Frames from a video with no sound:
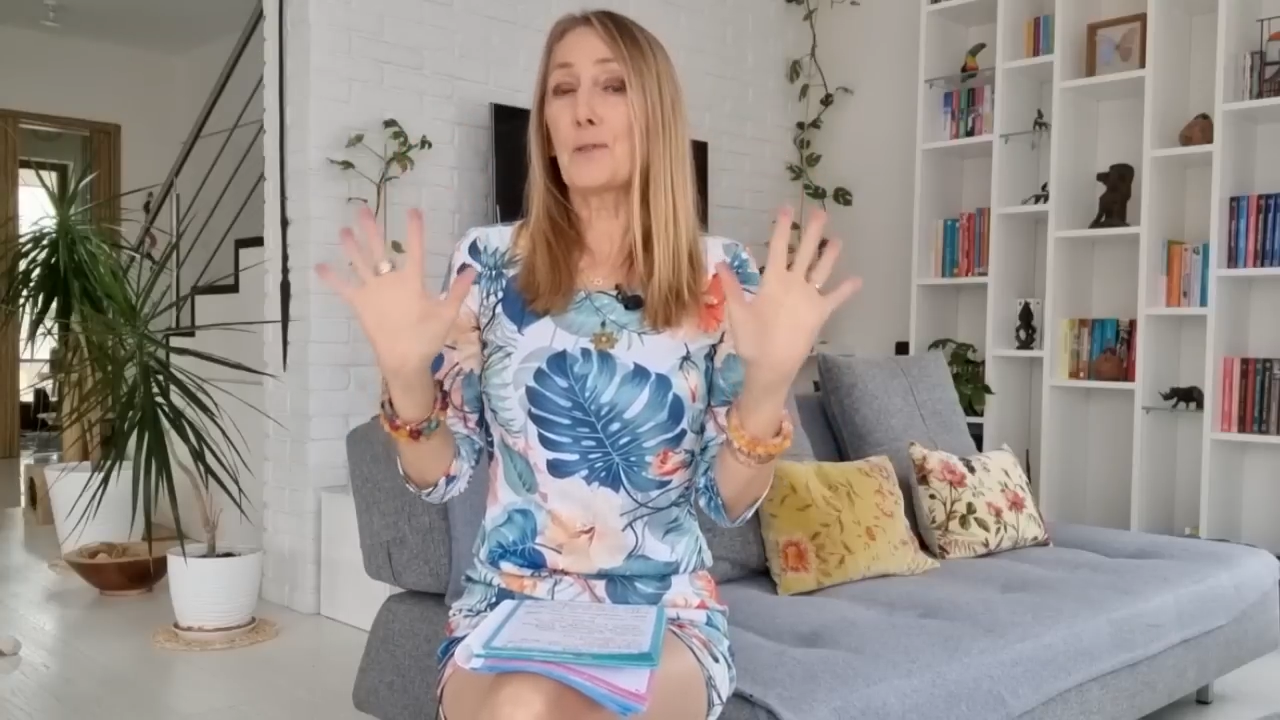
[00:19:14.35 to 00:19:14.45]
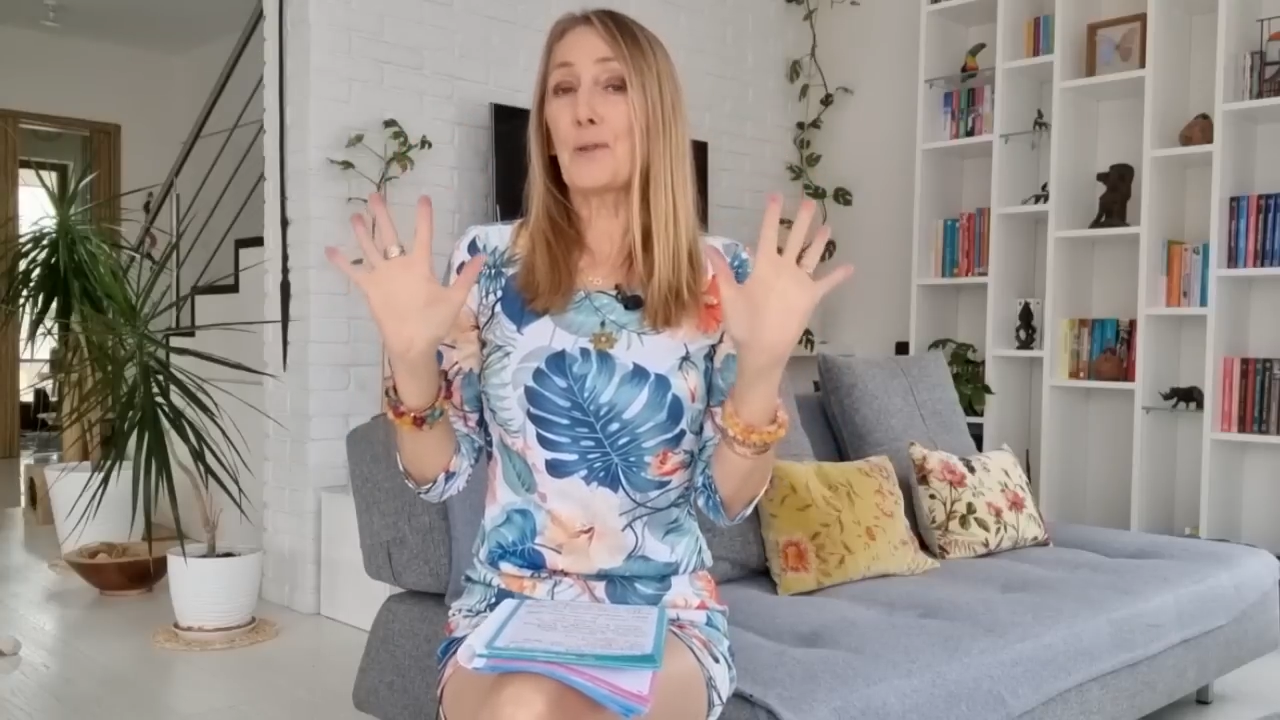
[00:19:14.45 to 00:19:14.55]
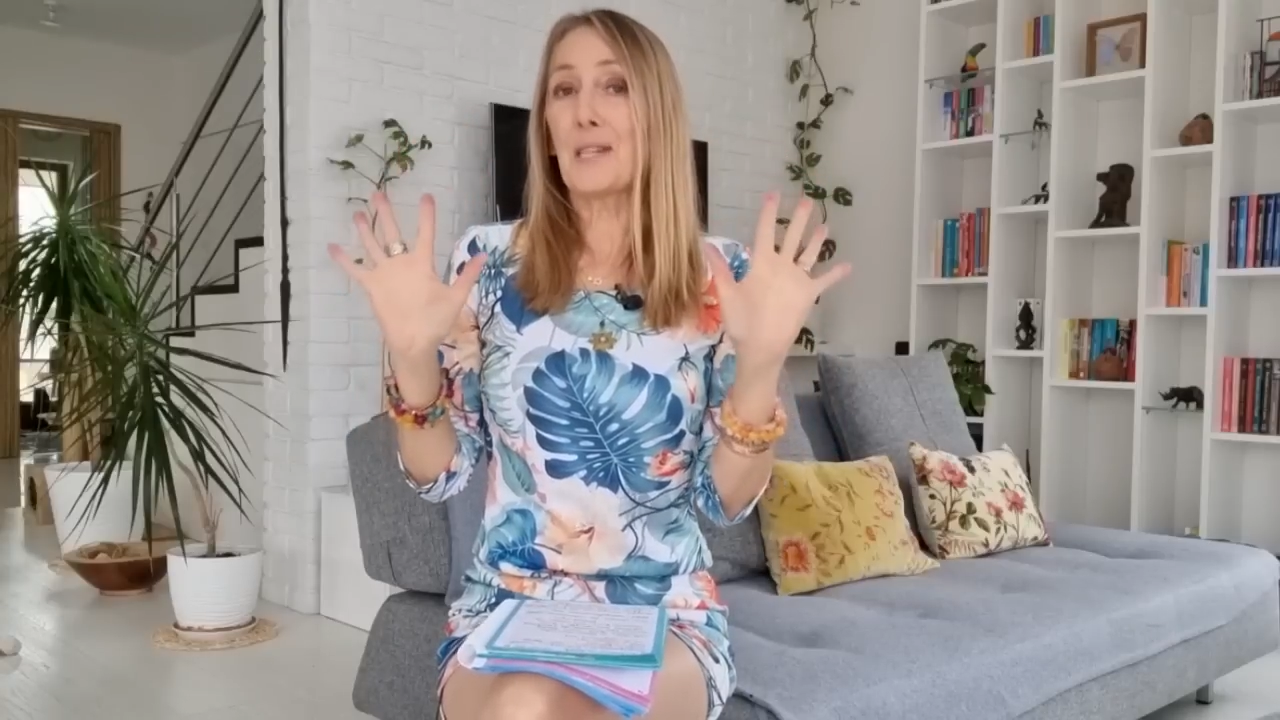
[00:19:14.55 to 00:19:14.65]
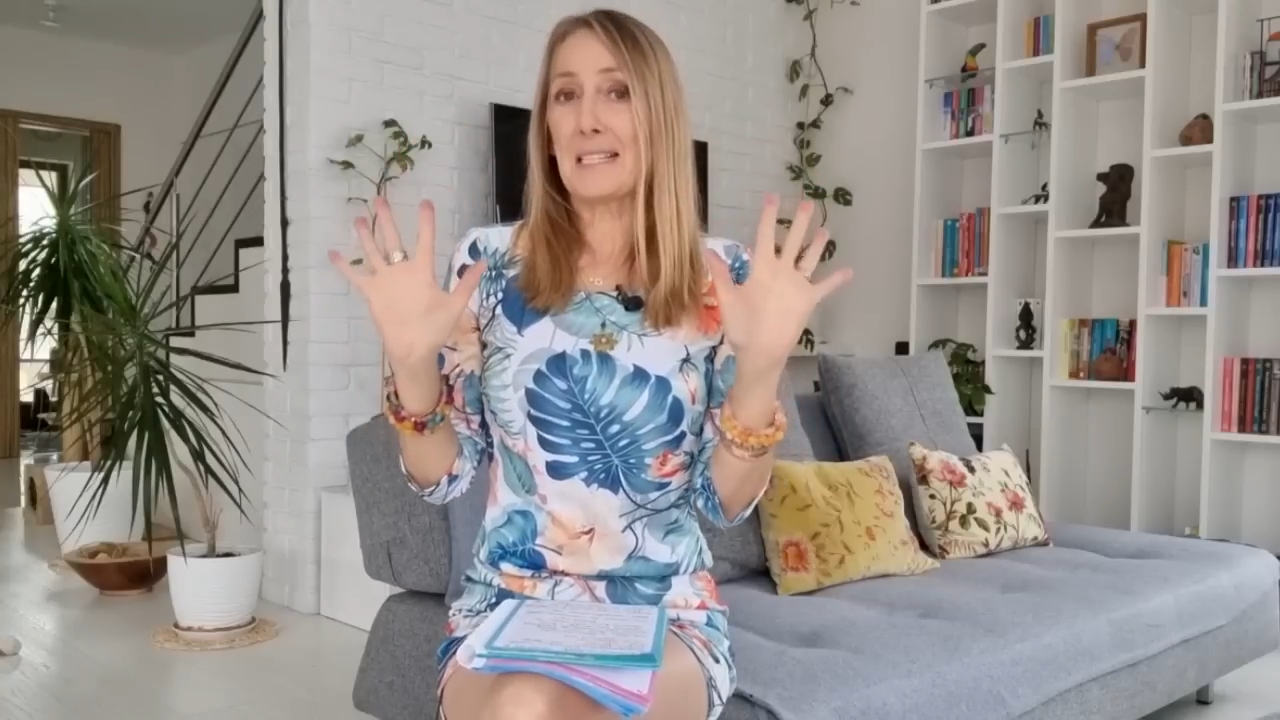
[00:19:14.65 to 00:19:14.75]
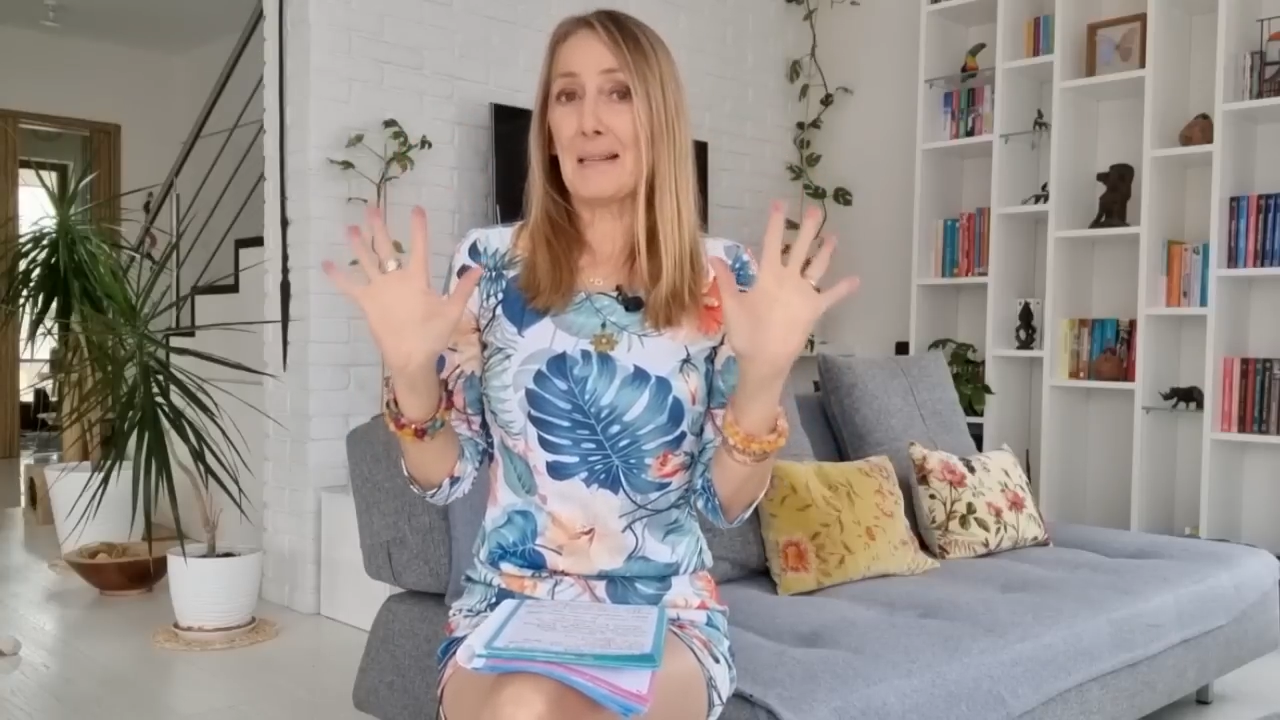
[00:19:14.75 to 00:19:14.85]

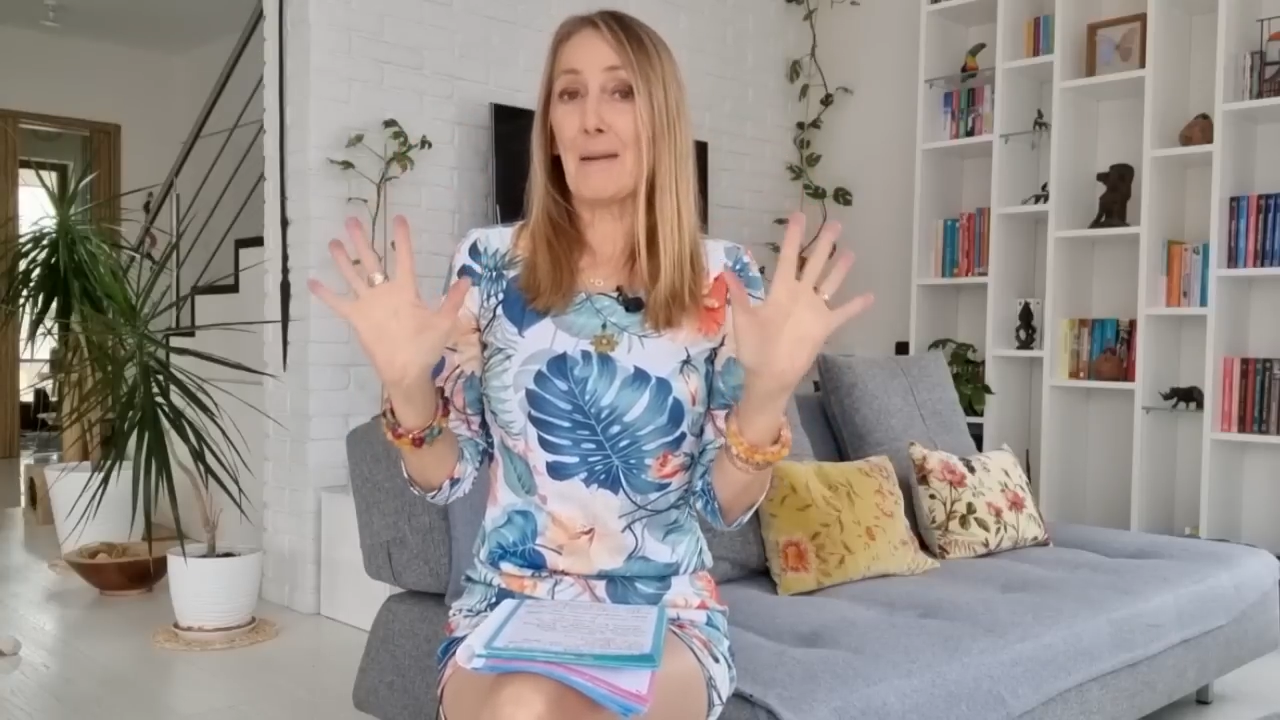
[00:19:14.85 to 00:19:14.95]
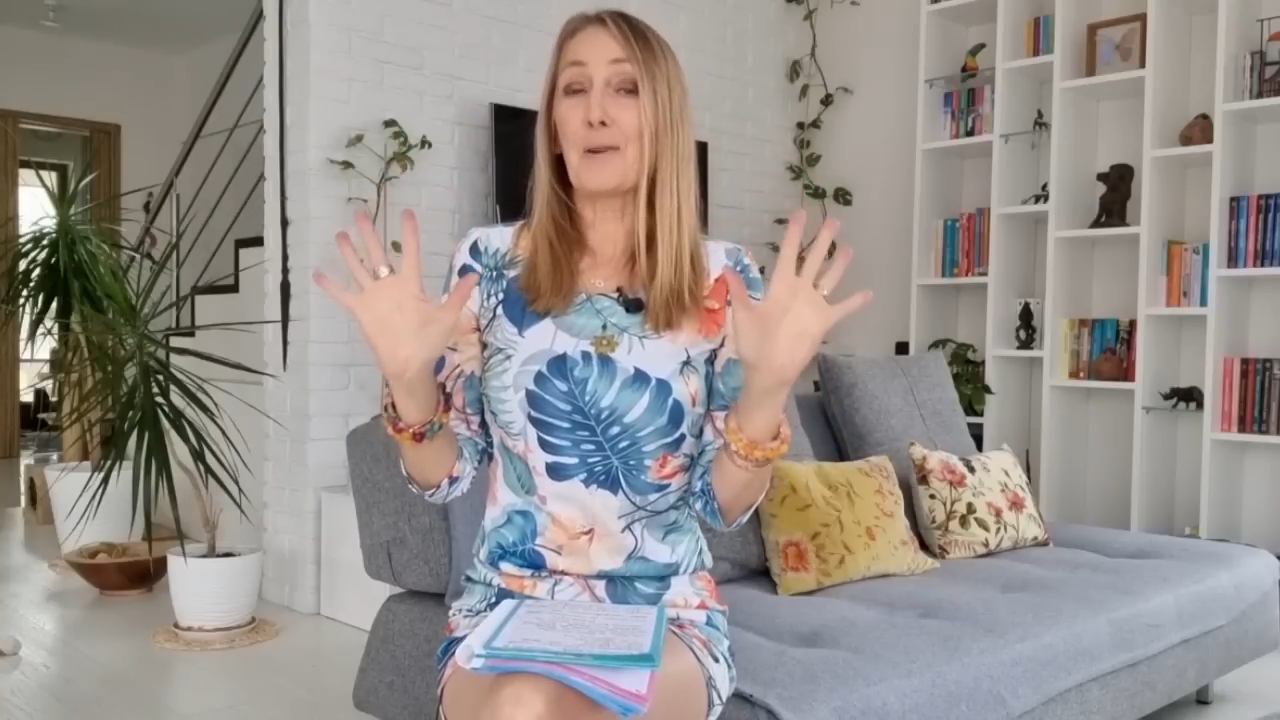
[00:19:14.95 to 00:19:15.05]
not enough